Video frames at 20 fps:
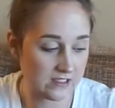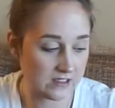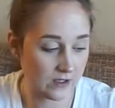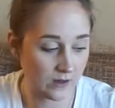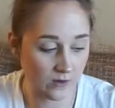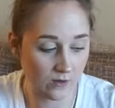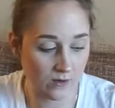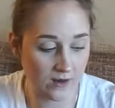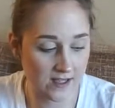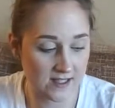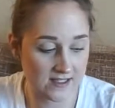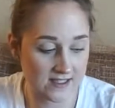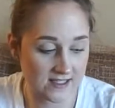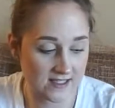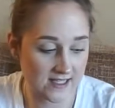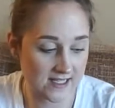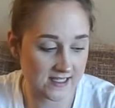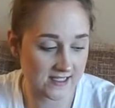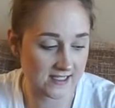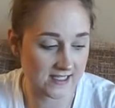So it's
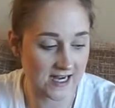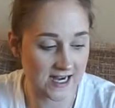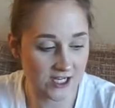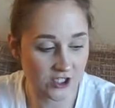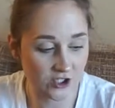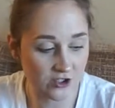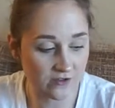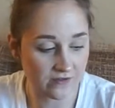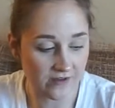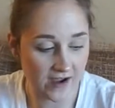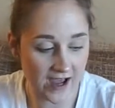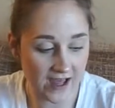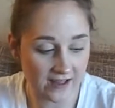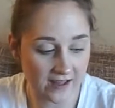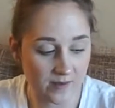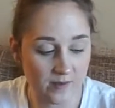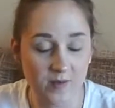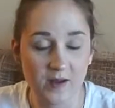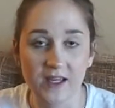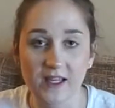these Nature
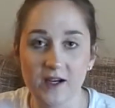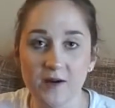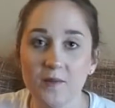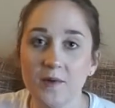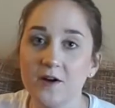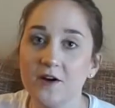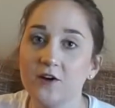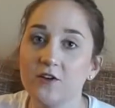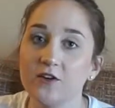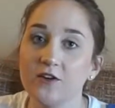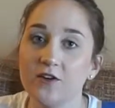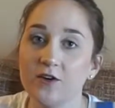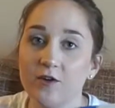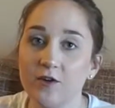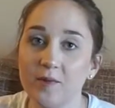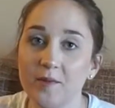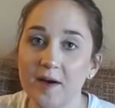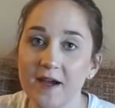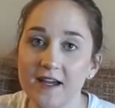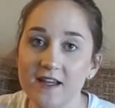Valley peanut butter
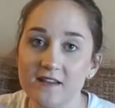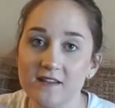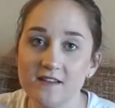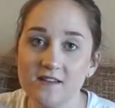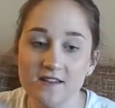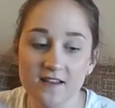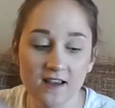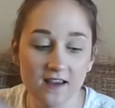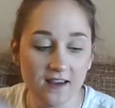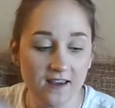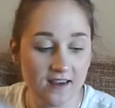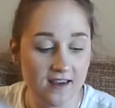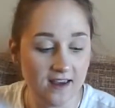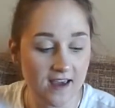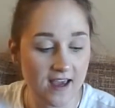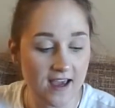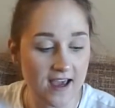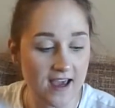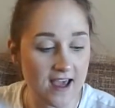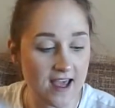granola bites,
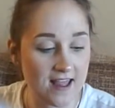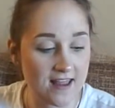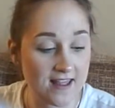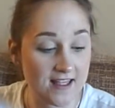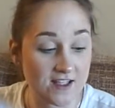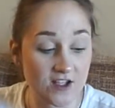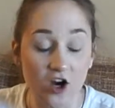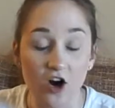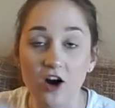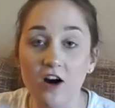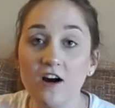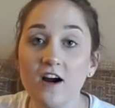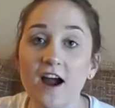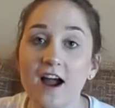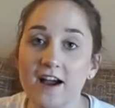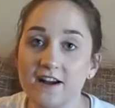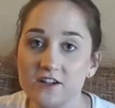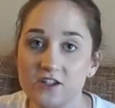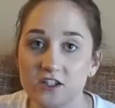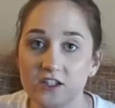and these are
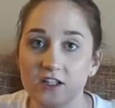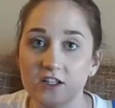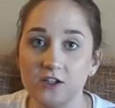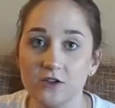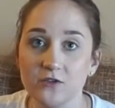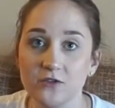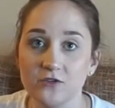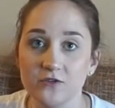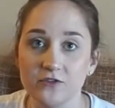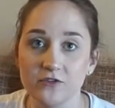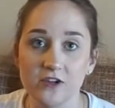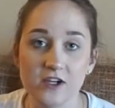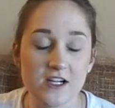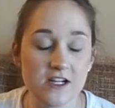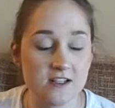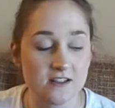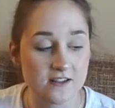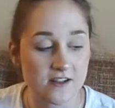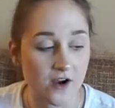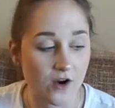actually
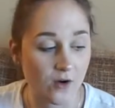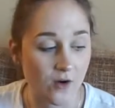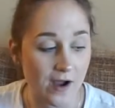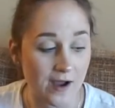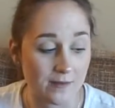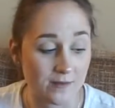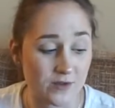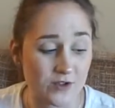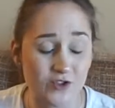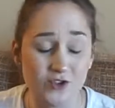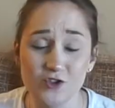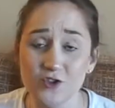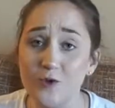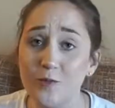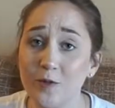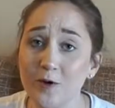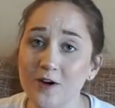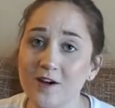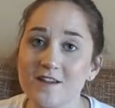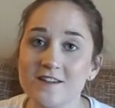gluten-free, so I'm
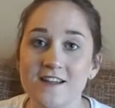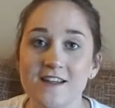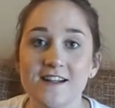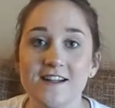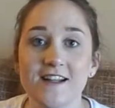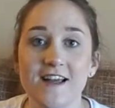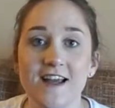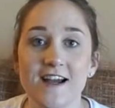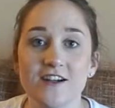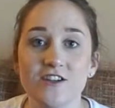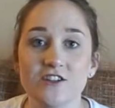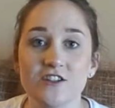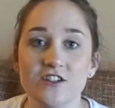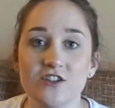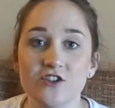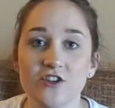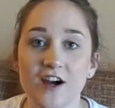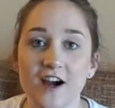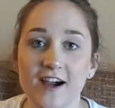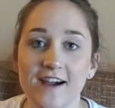super excited to actually
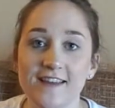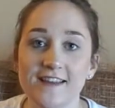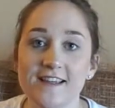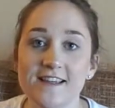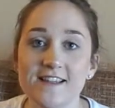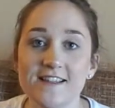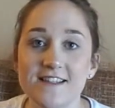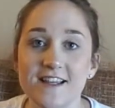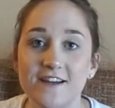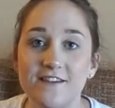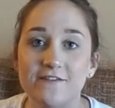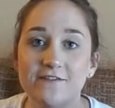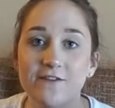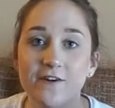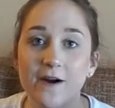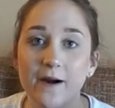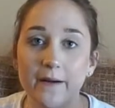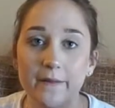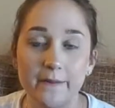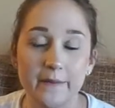try these, and
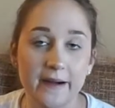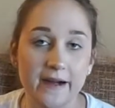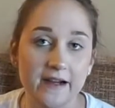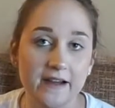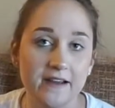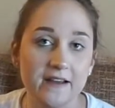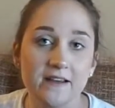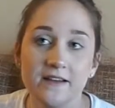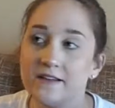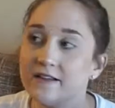for $1,